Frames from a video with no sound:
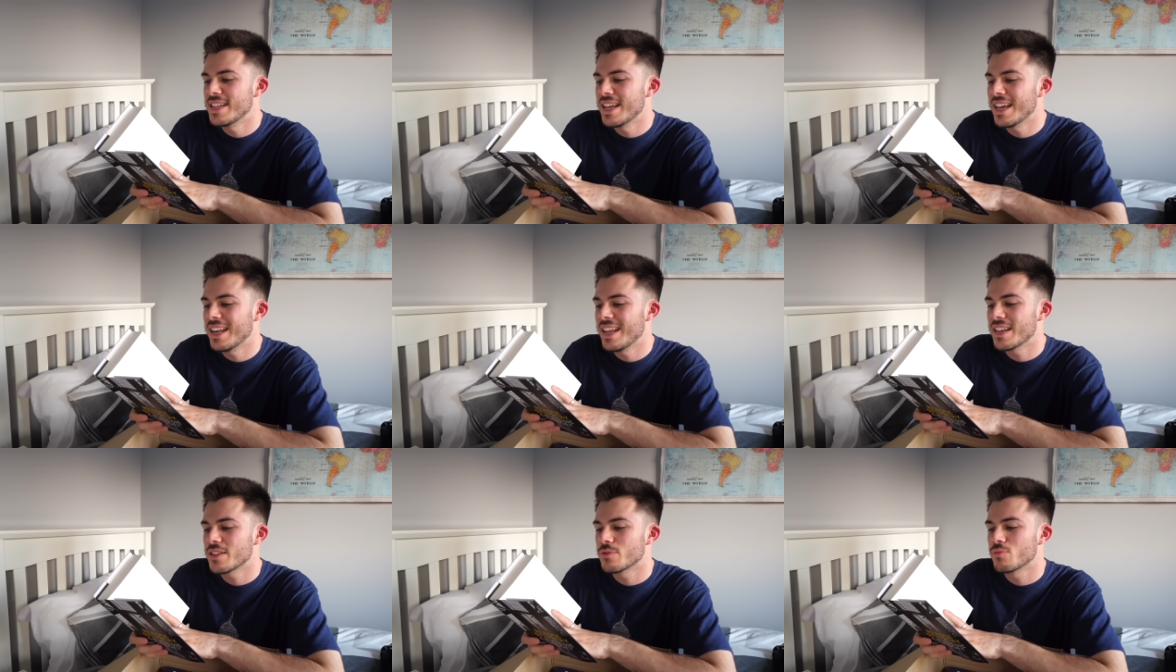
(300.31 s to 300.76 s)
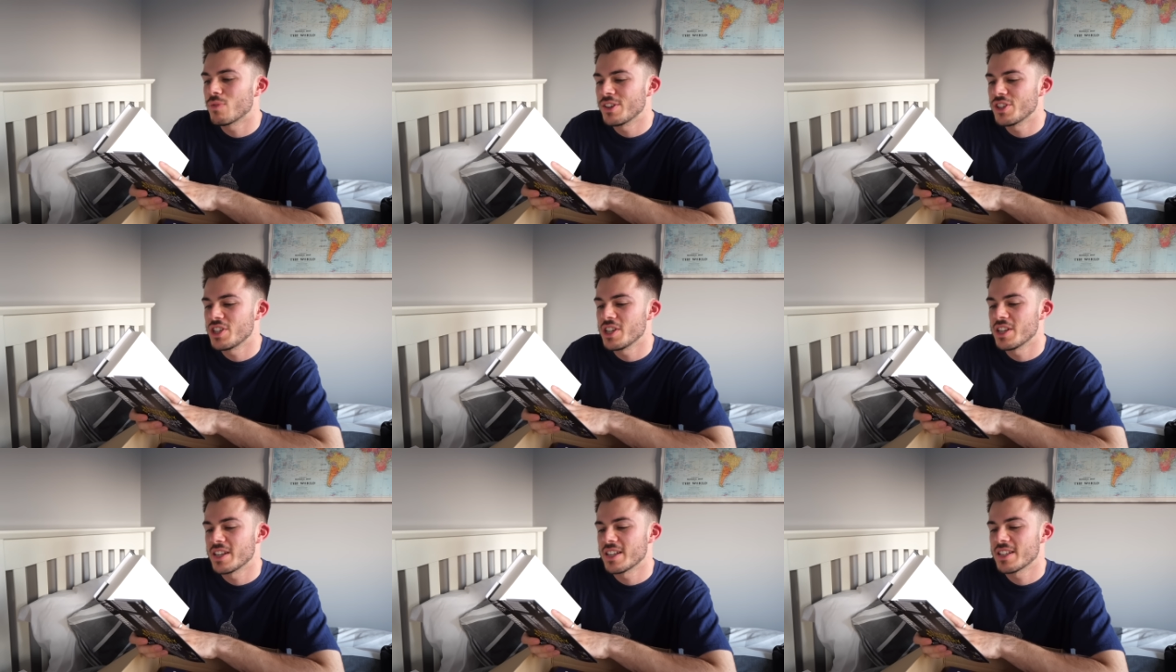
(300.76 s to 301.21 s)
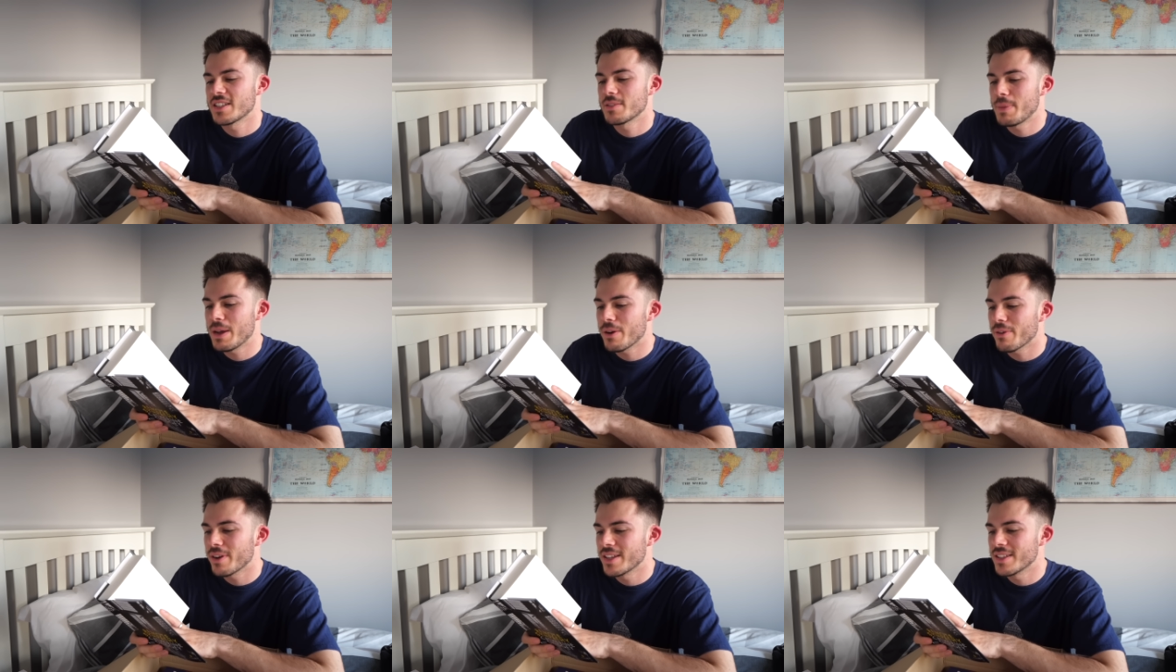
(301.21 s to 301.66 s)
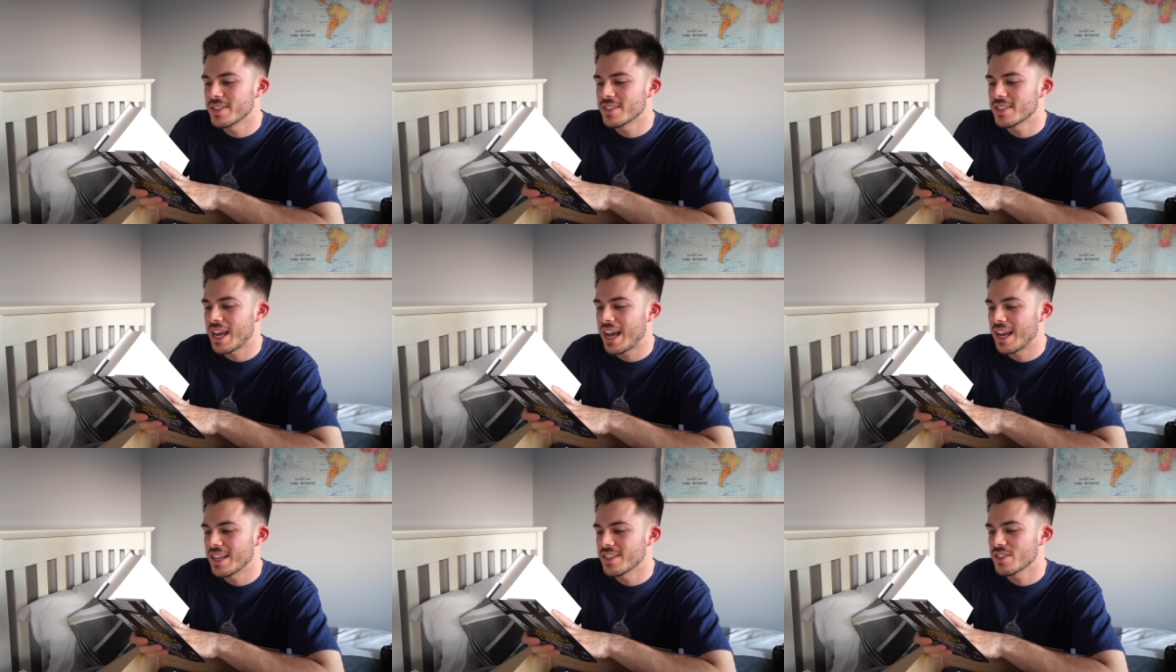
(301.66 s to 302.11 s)
nearly as wrenching an
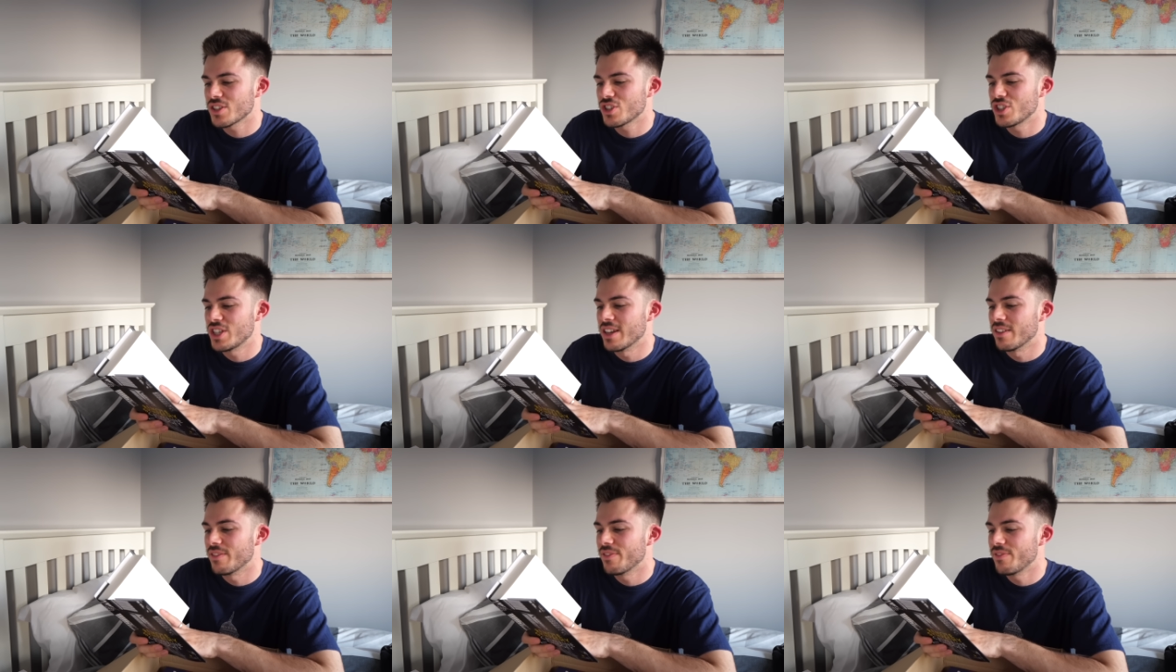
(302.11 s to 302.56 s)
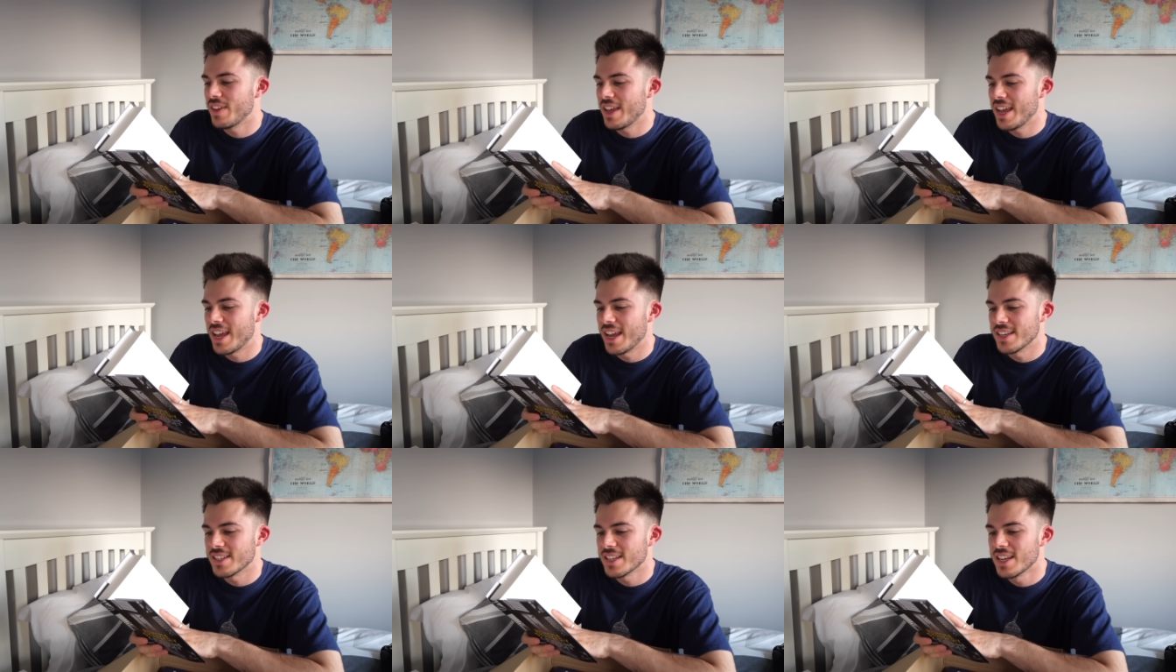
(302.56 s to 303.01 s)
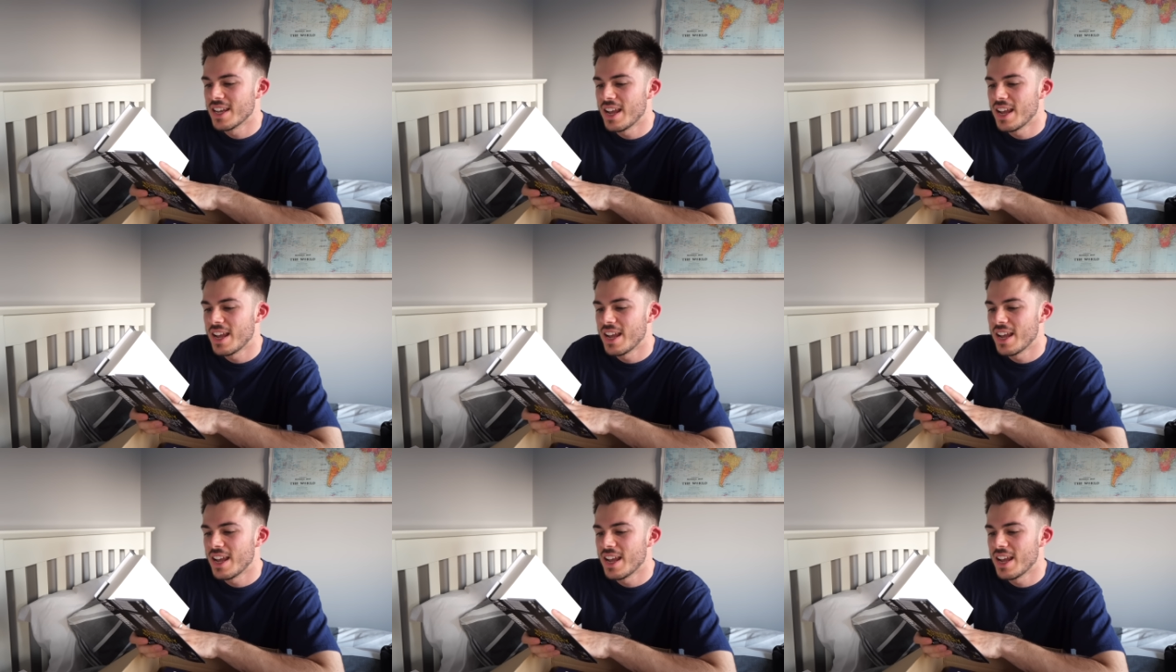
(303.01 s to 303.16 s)
experience as she had feared.